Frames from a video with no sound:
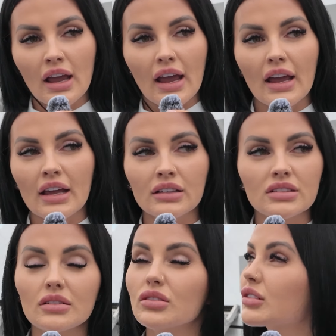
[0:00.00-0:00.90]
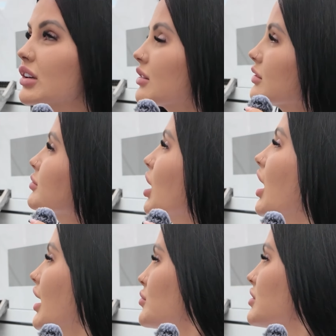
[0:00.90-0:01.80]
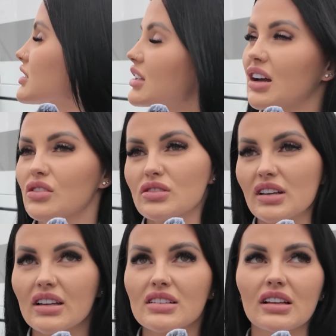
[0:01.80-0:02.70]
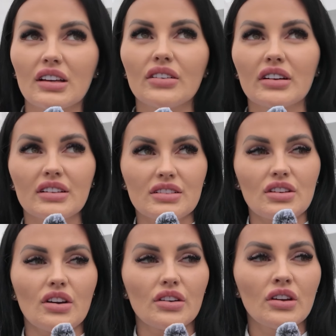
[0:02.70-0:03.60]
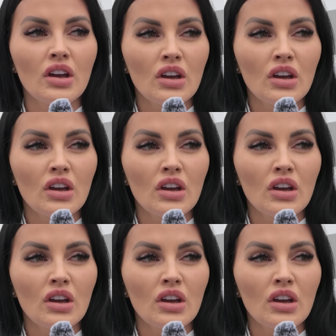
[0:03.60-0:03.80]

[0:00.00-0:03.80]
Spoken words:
And looking behind me, it kind of looks like it's clearing. So